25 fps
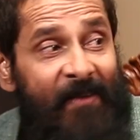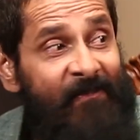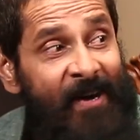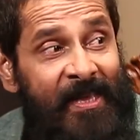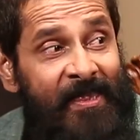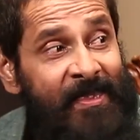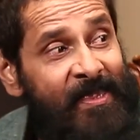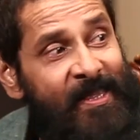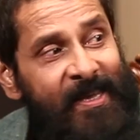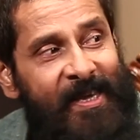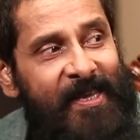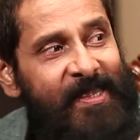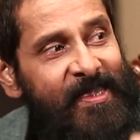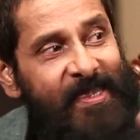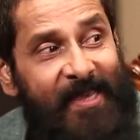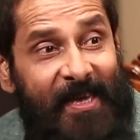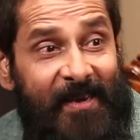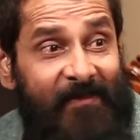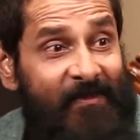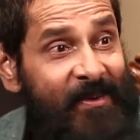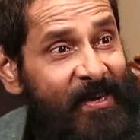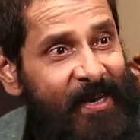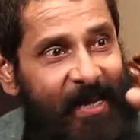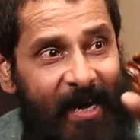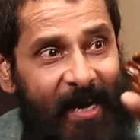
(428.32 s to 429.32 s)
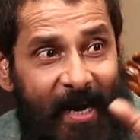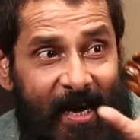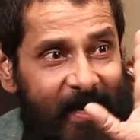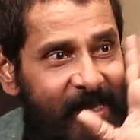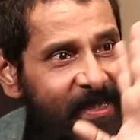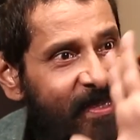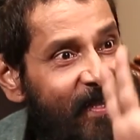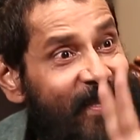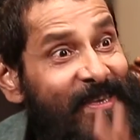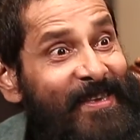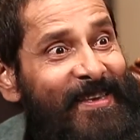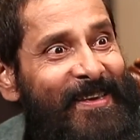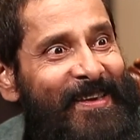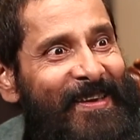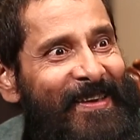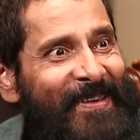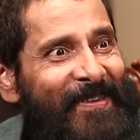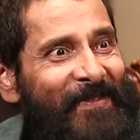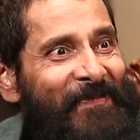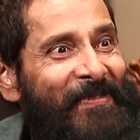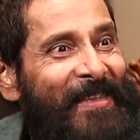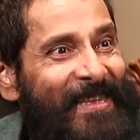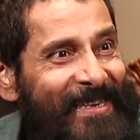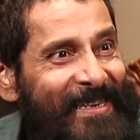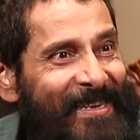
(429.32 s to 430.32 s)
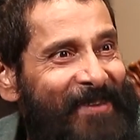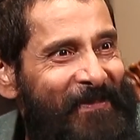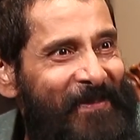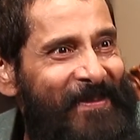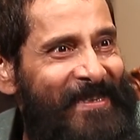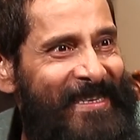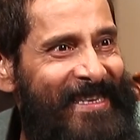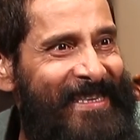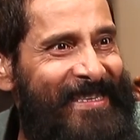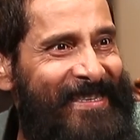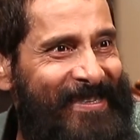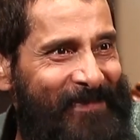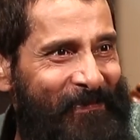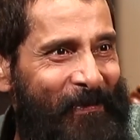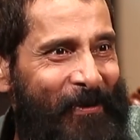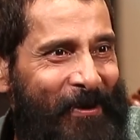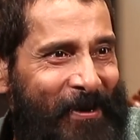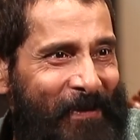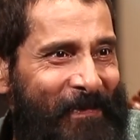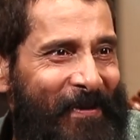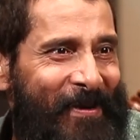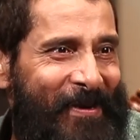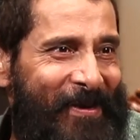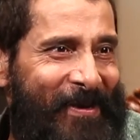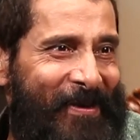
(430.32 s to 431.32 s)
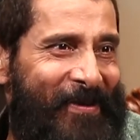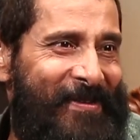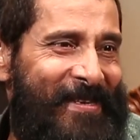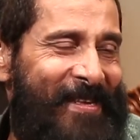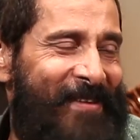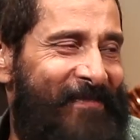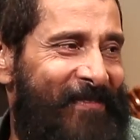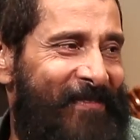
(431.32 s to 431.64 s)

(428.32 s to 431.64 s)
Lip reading: Vandey Thevan, Karthi. Remember, she spoke about you. She said,